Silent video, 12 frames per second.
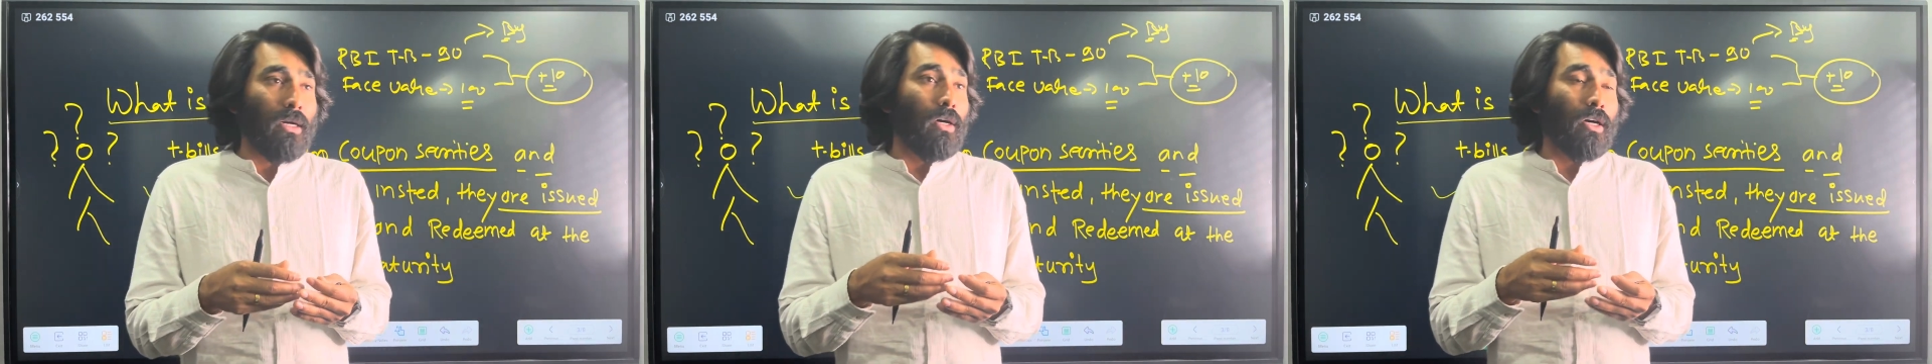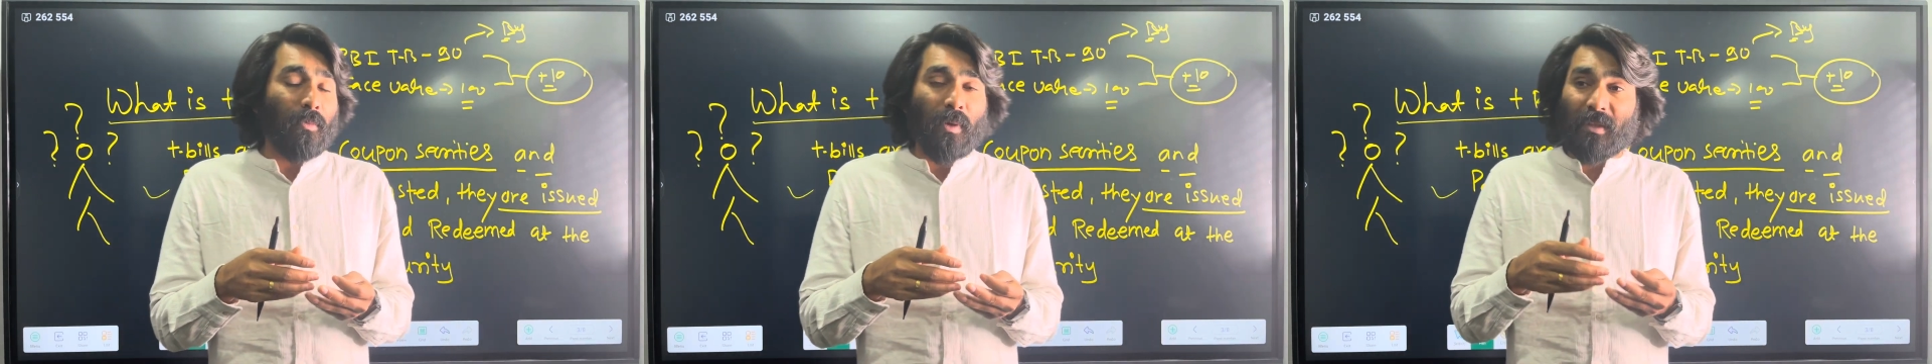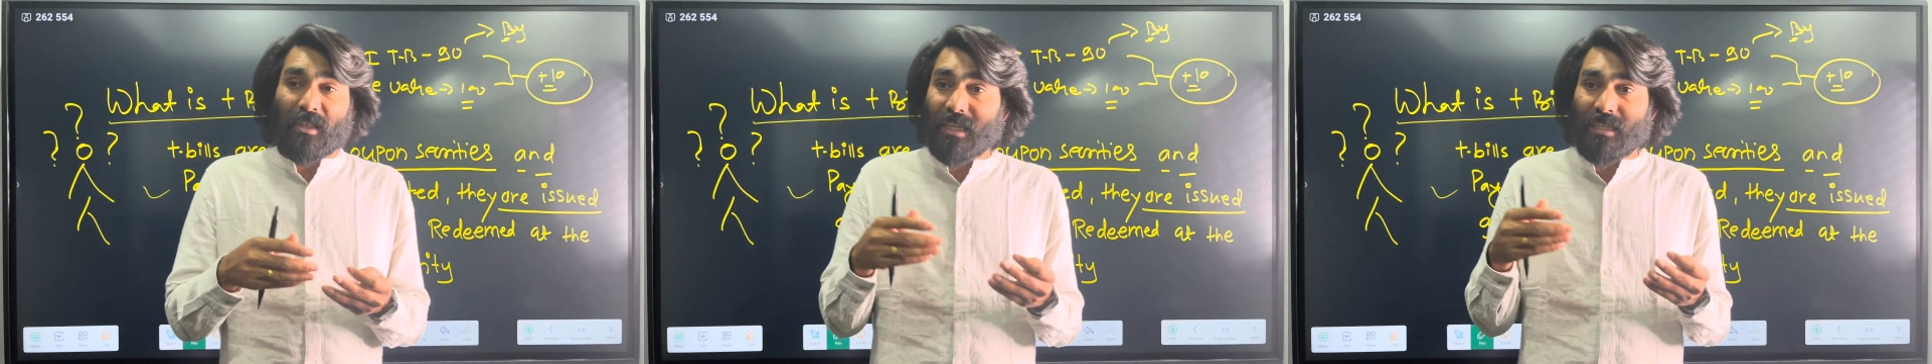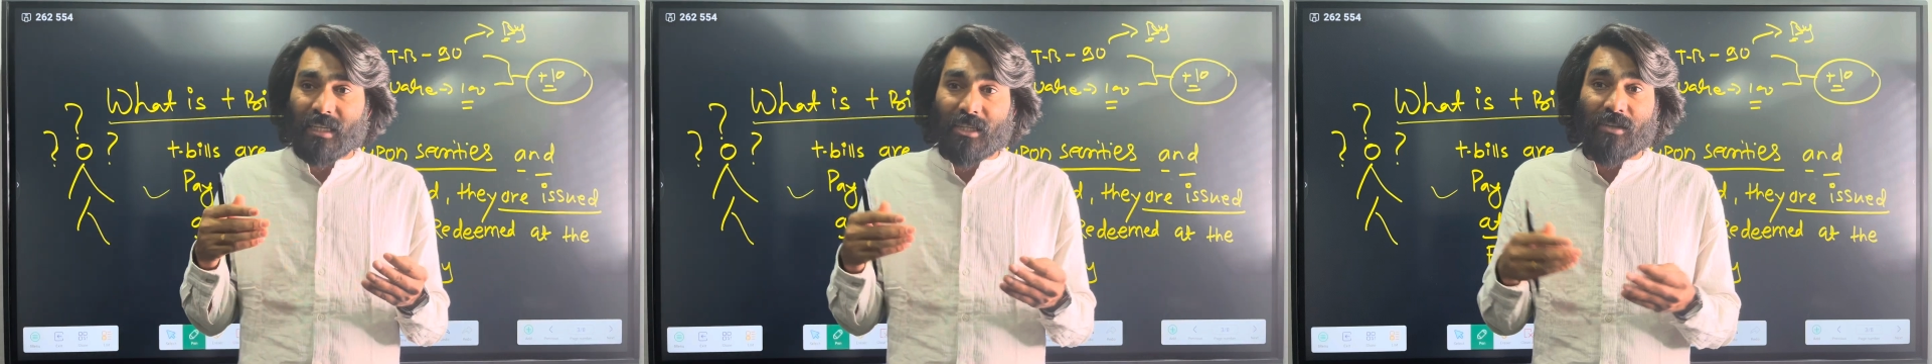or maybe
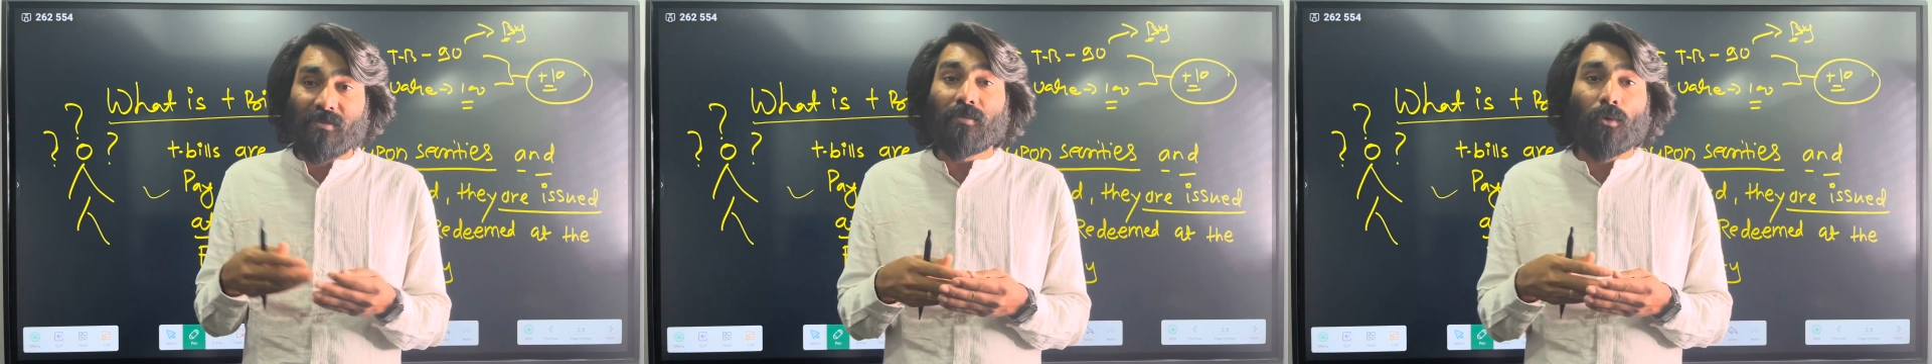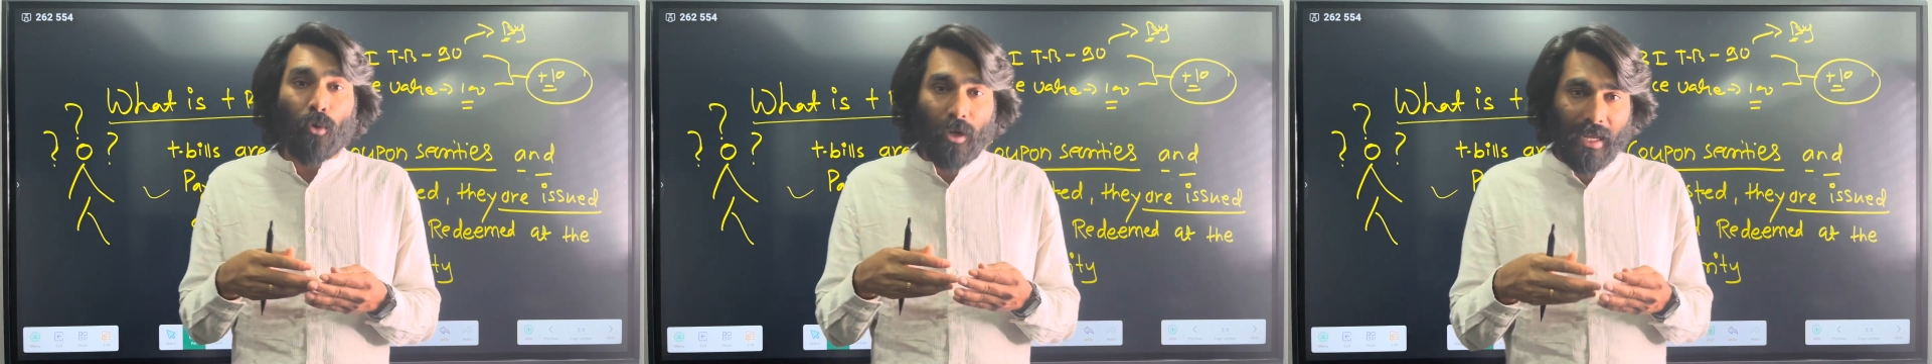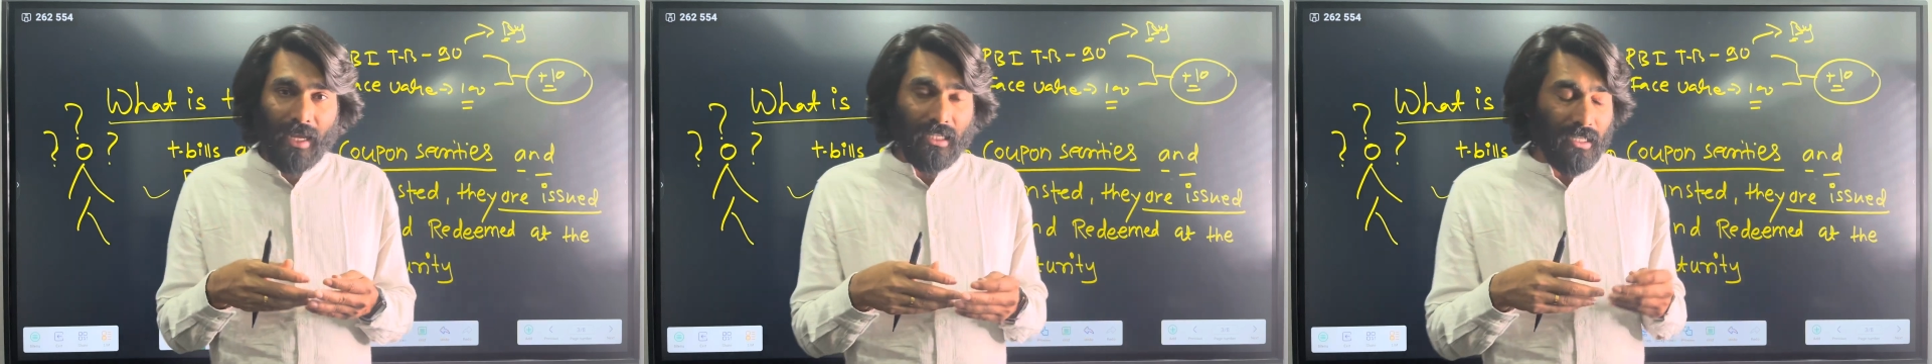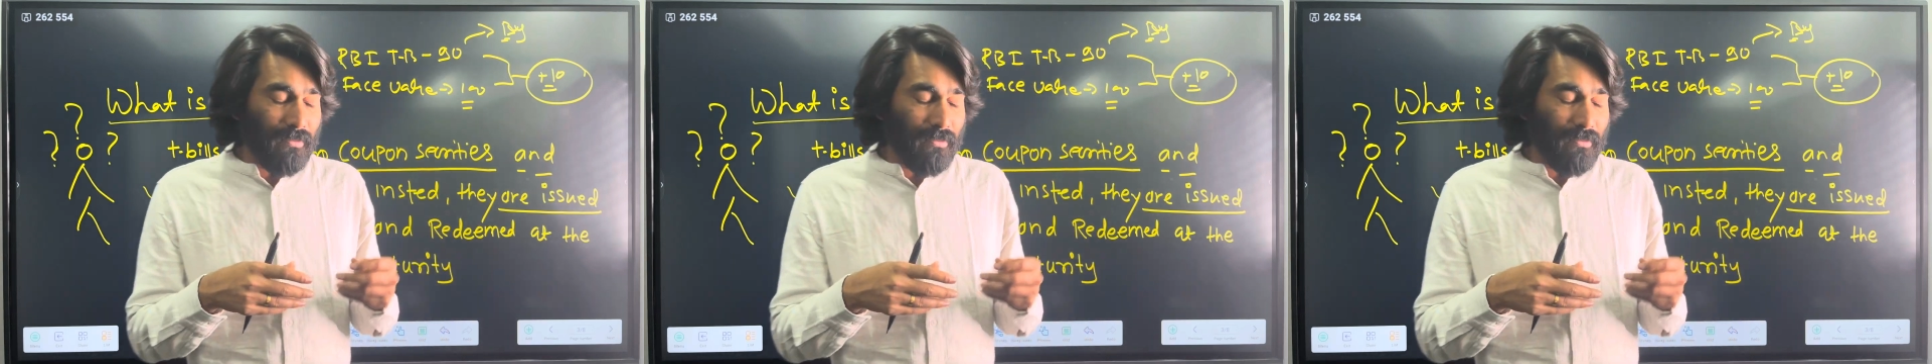364 days.